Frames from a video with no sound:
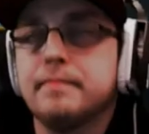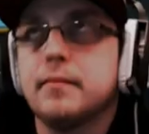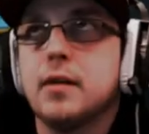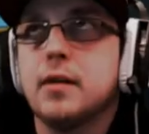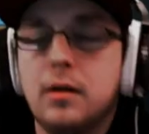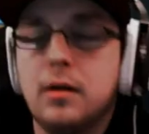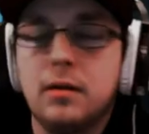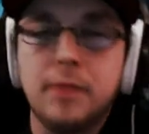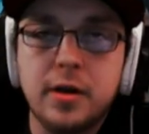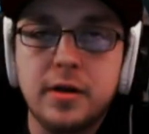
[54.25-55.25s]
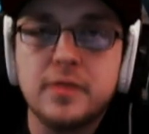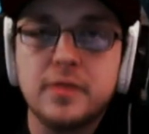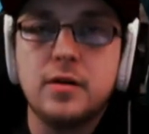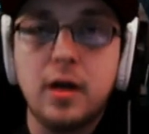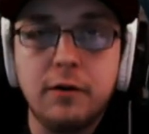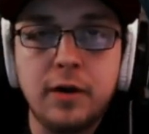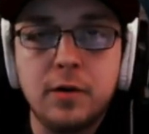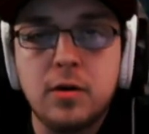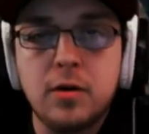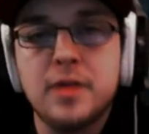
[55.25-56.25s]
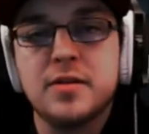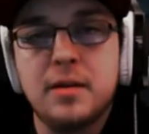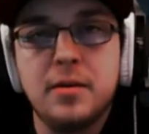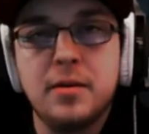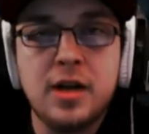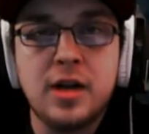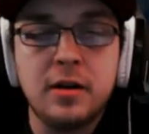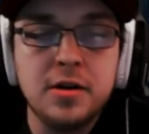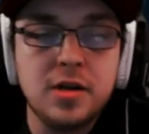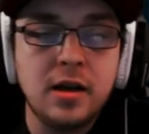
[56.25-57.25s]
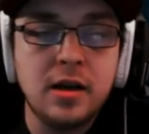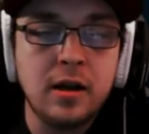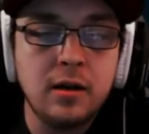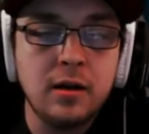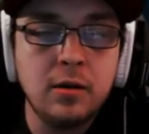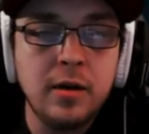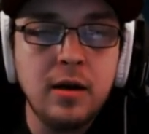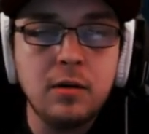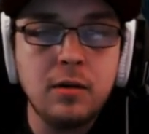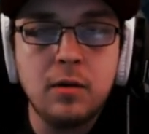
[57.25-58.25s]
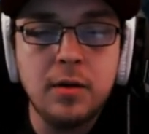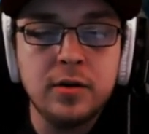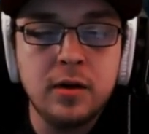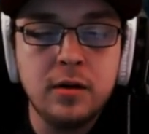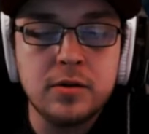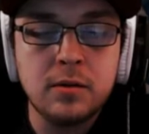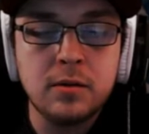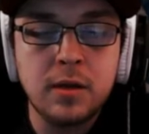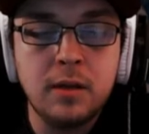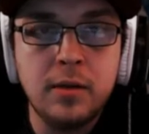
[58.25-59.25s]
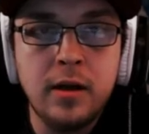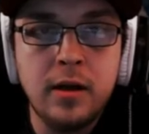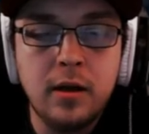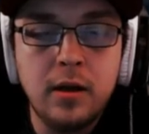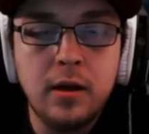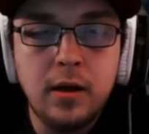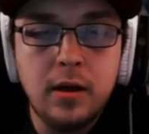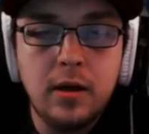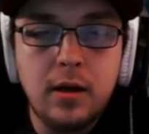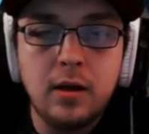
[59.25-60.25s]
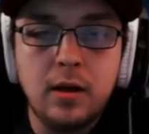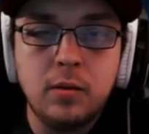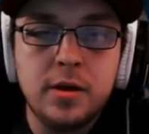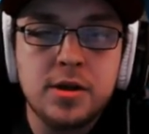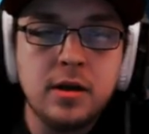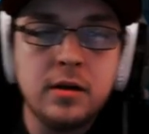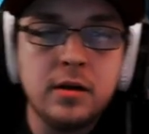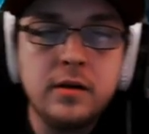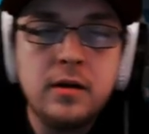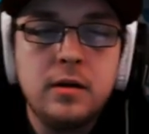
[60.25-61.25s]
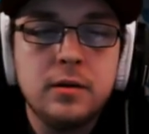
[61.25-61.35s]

oh my goodness, not a friend request, send me the challenge, and here we are. We're about to go, so I'm gonna hit play, and we shall continue.